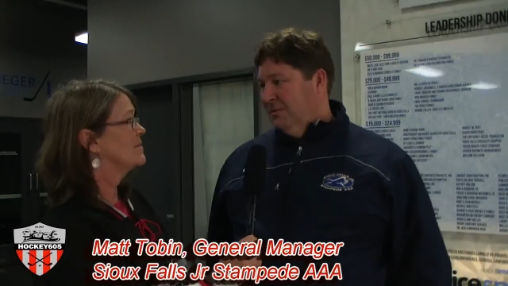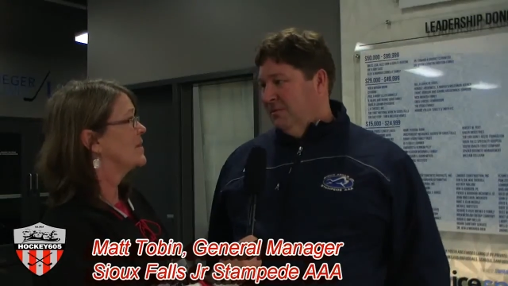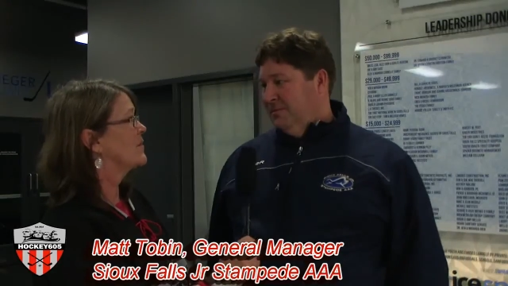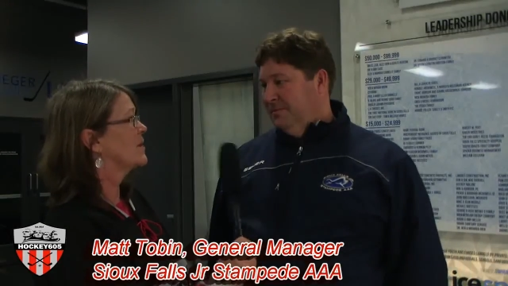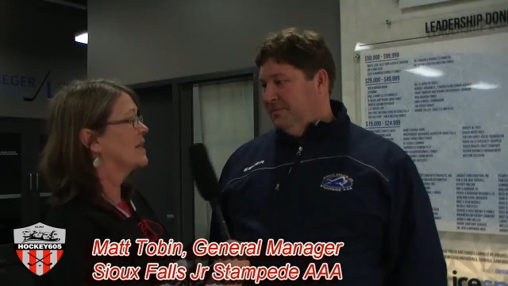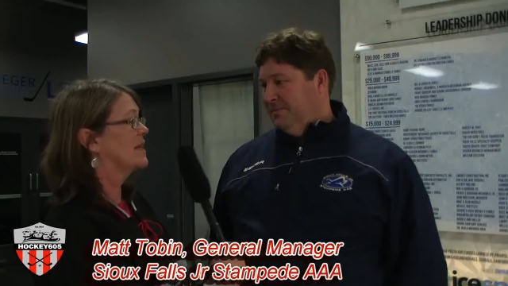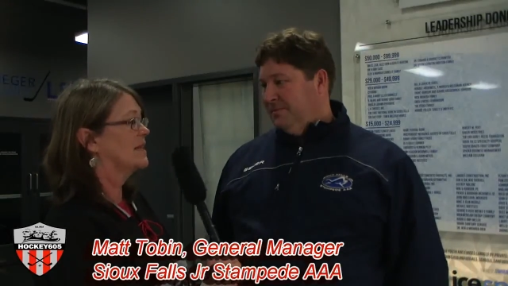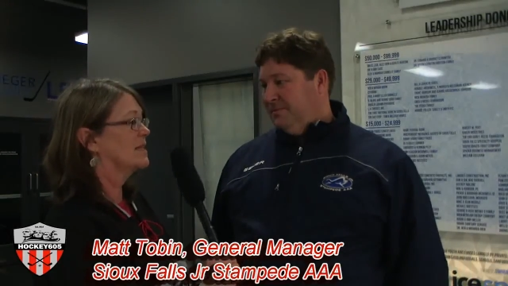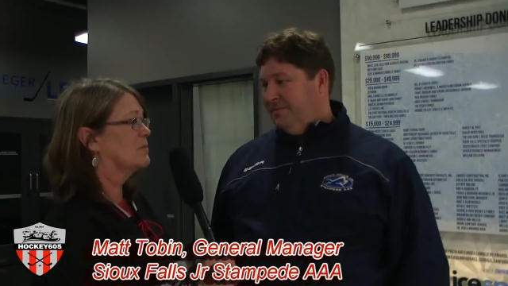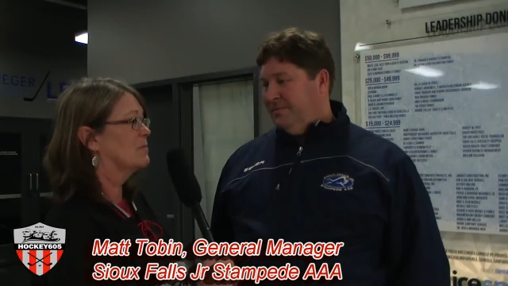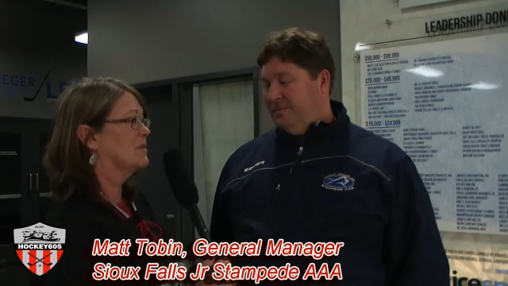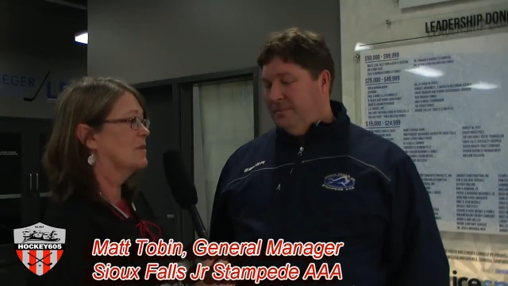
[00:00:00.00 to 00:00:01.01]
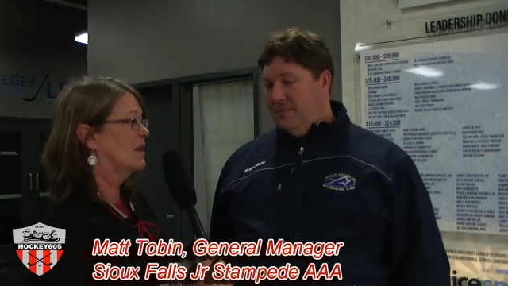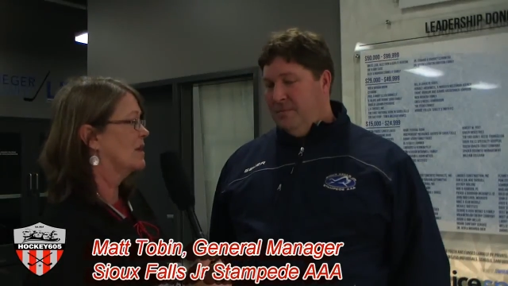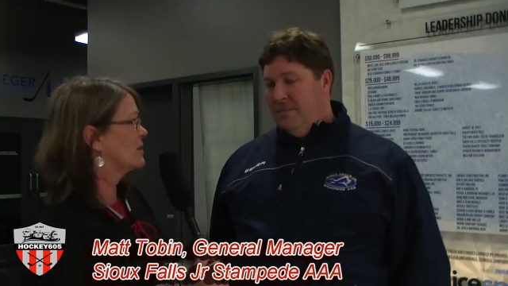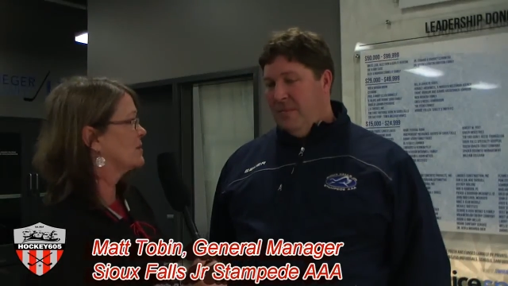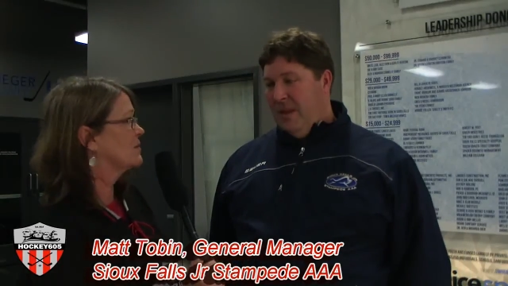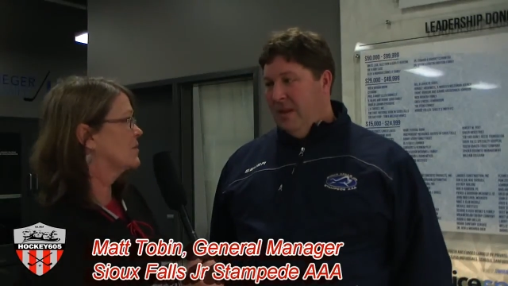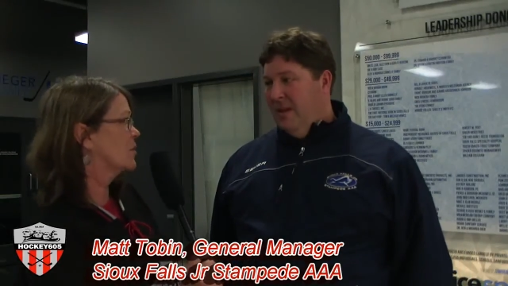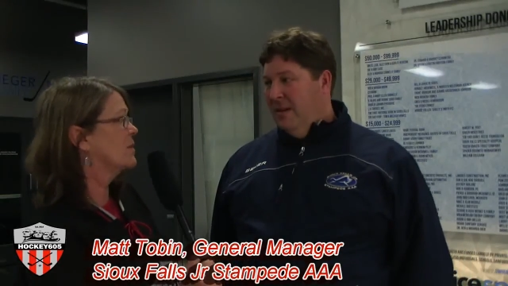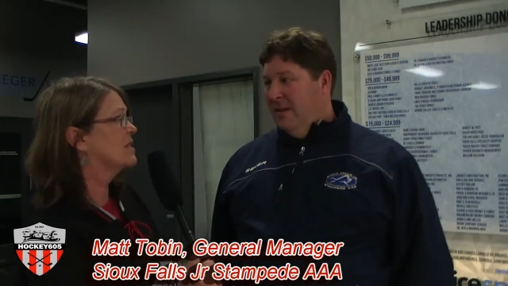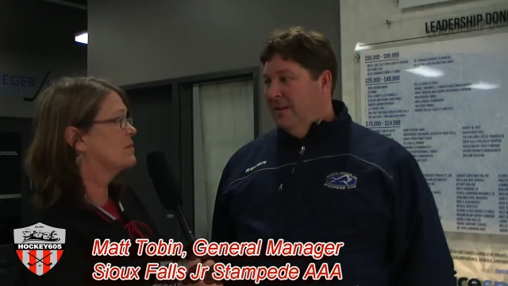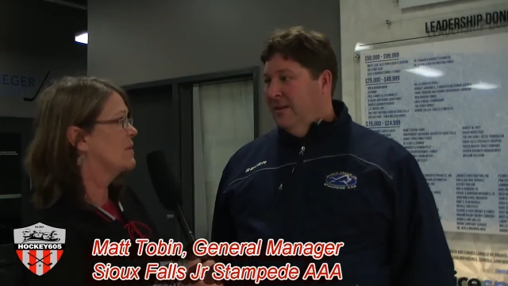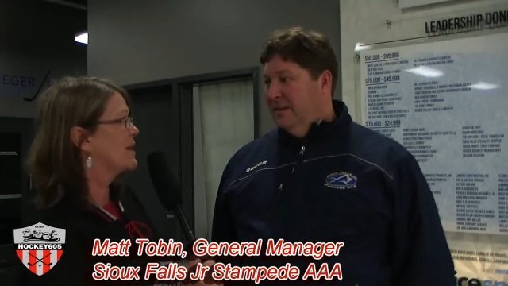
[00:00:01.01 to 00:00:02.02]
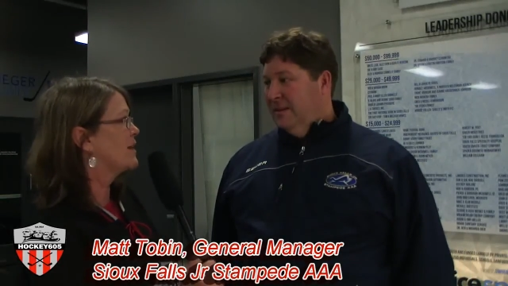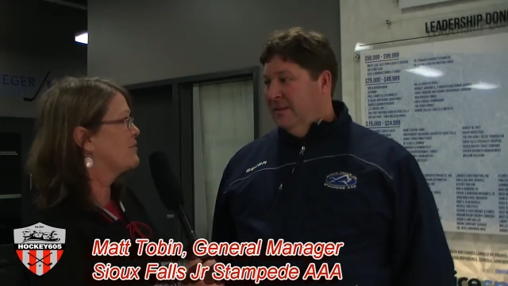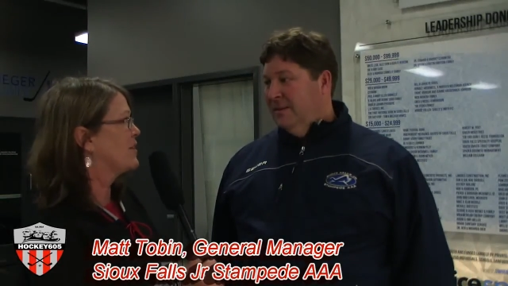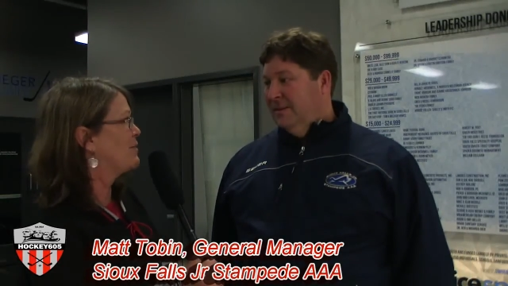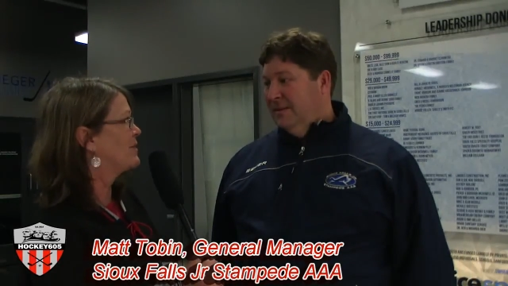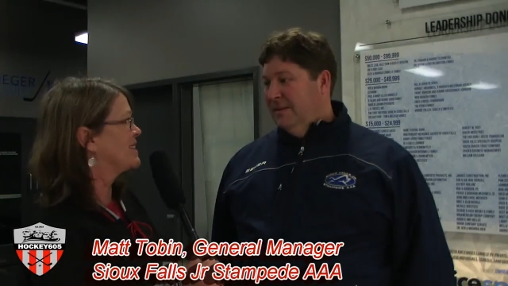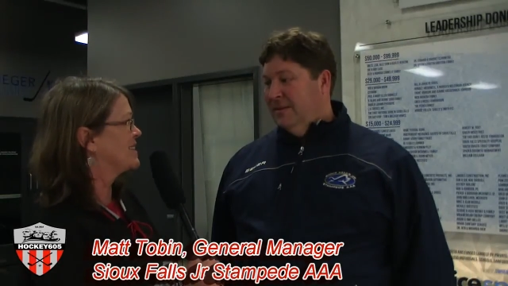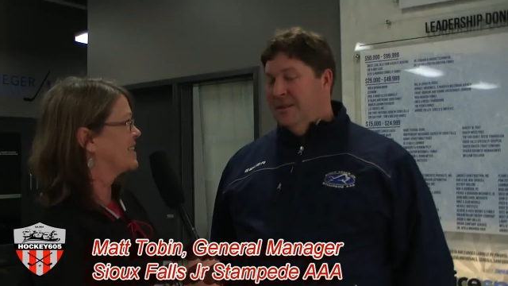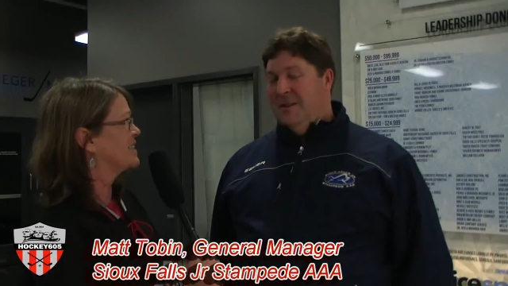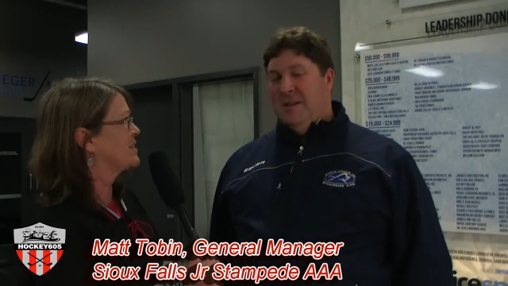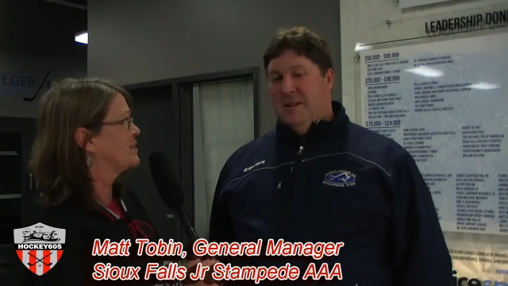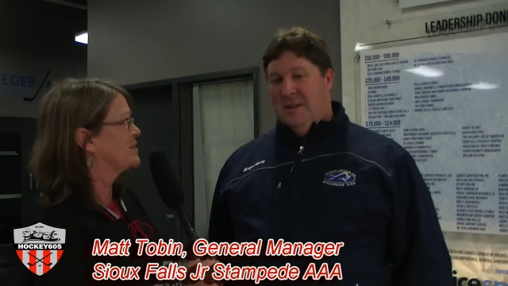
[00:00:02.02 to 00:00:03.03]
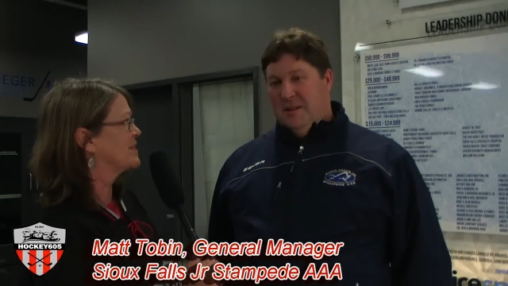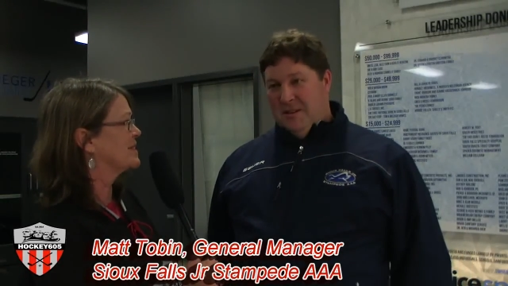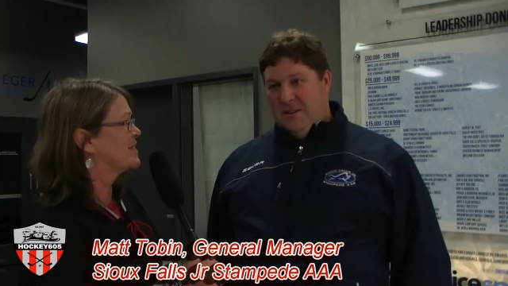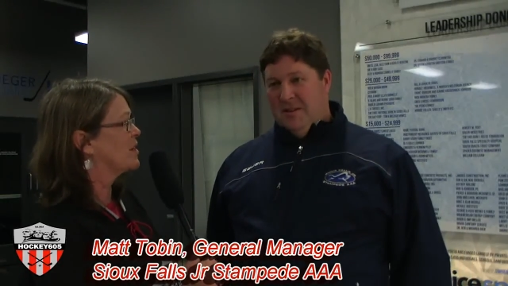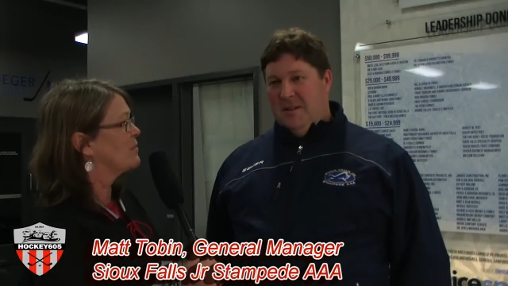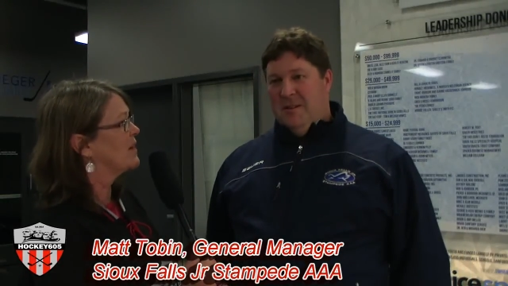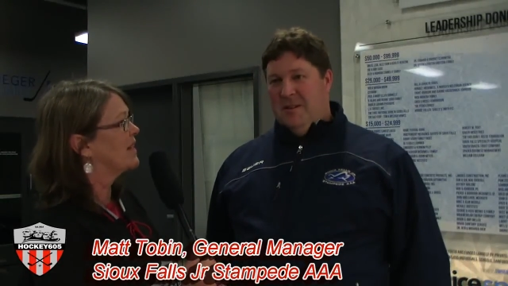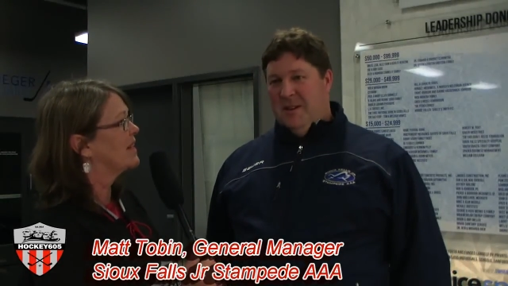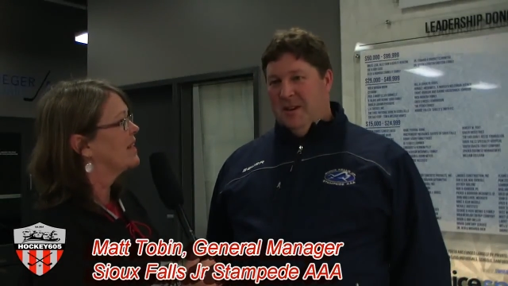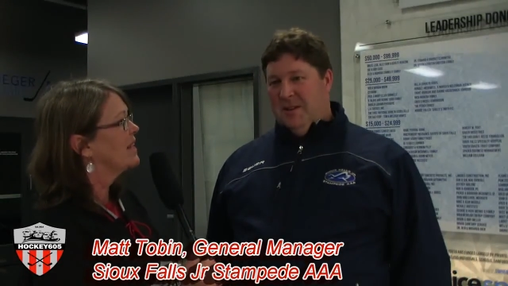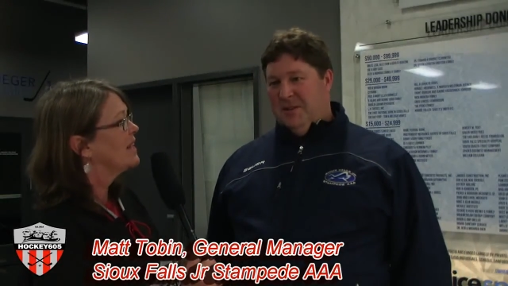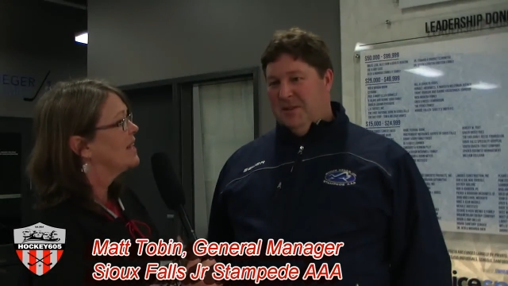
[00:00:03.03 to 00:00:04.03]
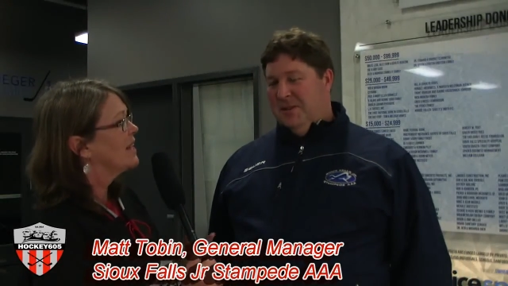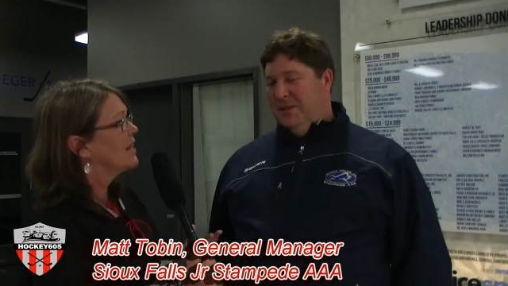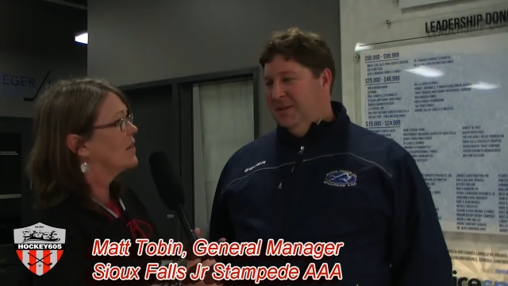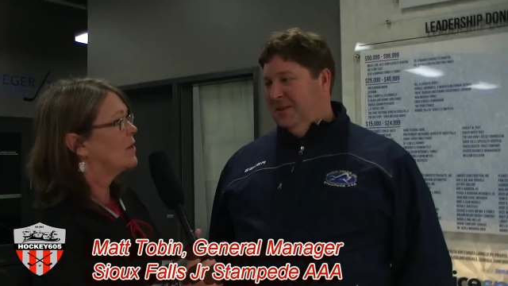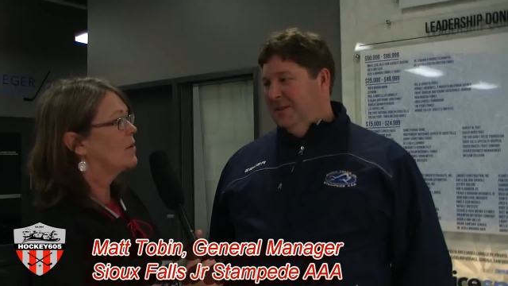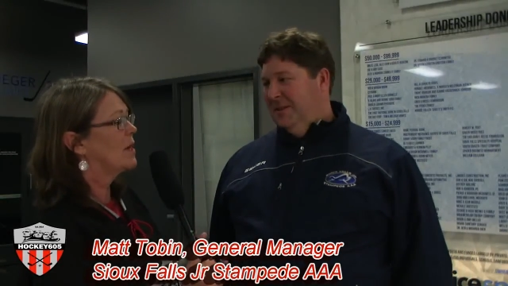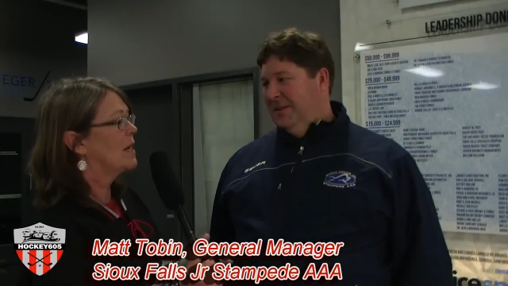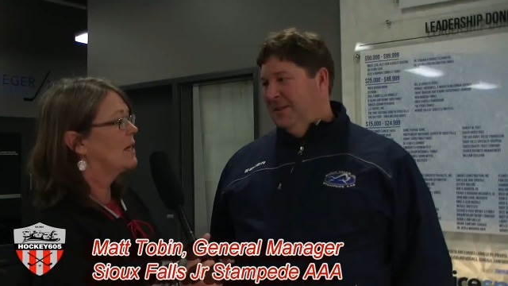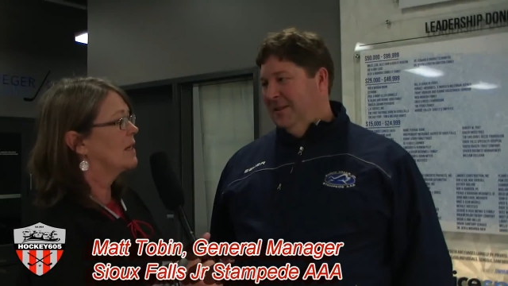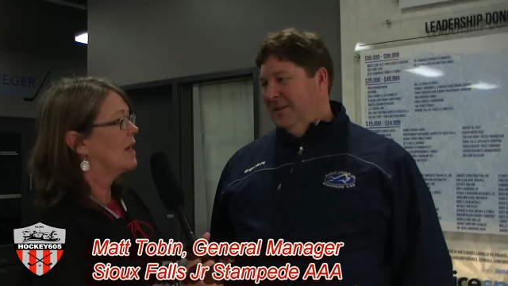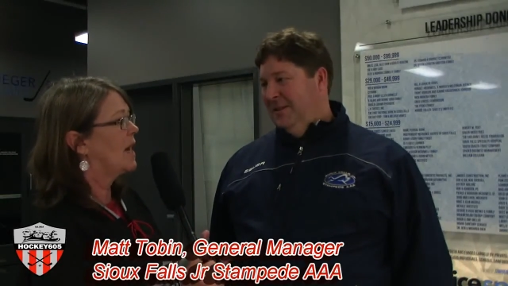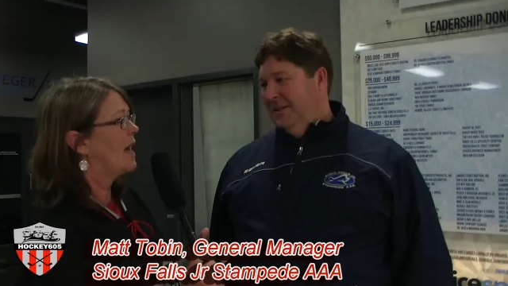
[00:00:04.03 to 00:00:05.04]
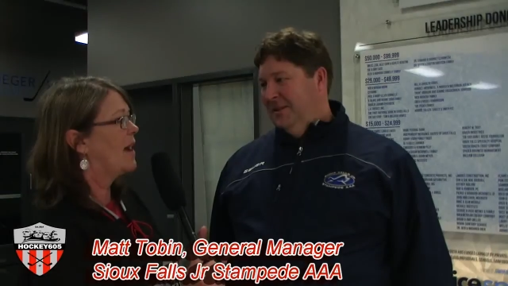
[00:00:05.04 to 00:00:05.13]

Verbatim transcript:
Speaker 1: Yeah, it really is. Uh, there'll be some lucky families that get to host these young men. Yes. You know, I